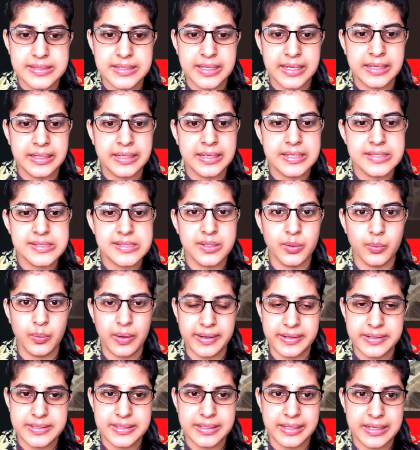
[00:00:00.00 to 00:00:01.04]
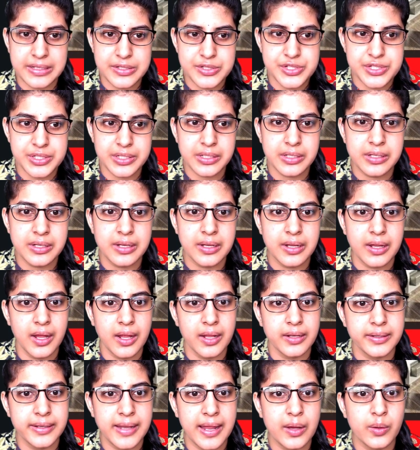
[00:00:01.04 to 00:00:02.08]
thing is the ventilation.
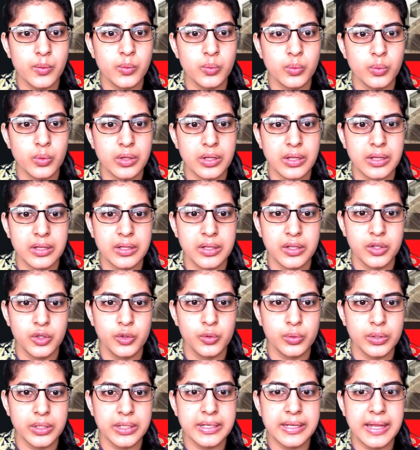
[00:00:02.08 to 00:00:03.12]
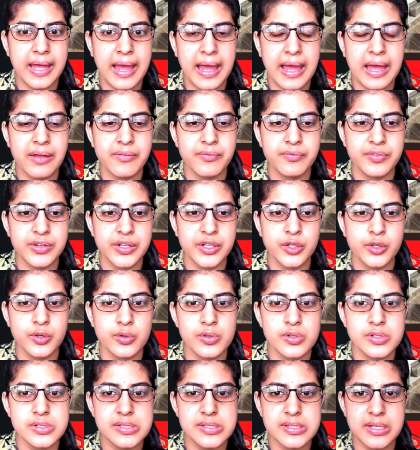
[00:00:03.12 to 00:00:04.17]
Now, you can have
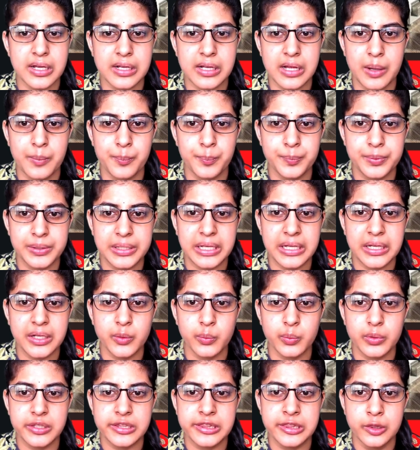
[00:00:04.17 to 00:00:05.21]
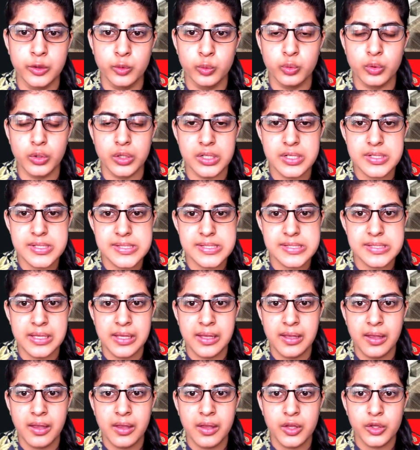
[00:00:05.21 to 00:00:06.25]
windows accompanied with louvers
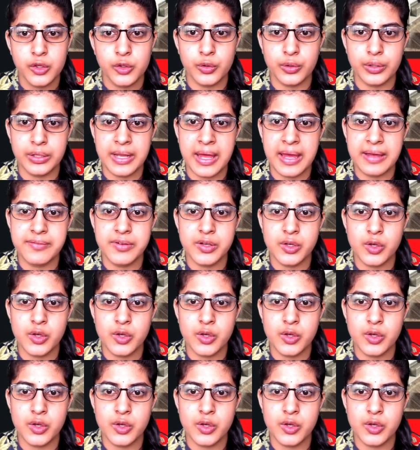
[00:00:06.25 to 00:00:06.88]
you can have a